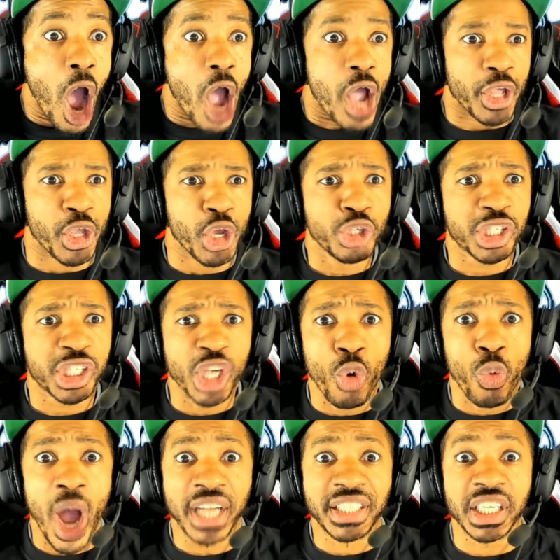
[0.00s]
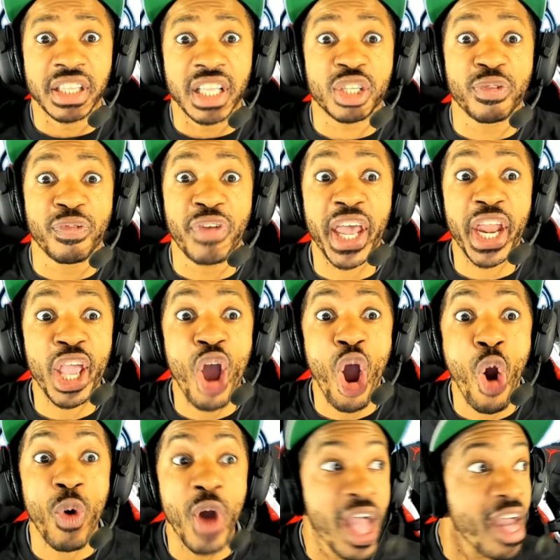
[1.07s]
You still watching this video?
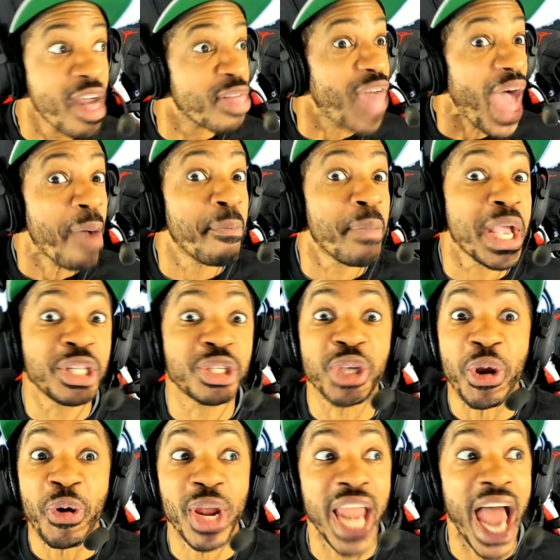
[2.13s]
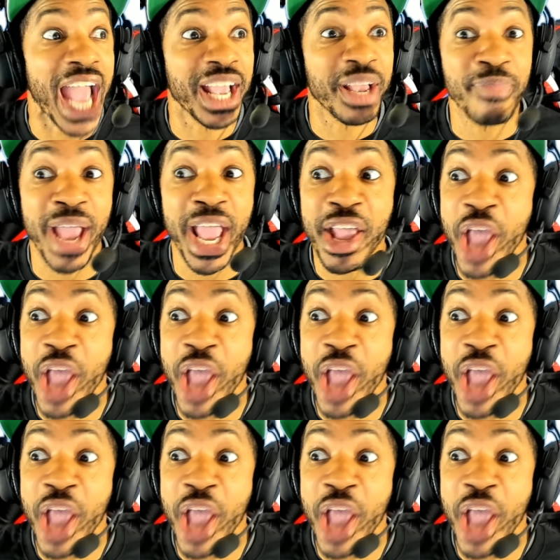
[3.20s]
That means you like me.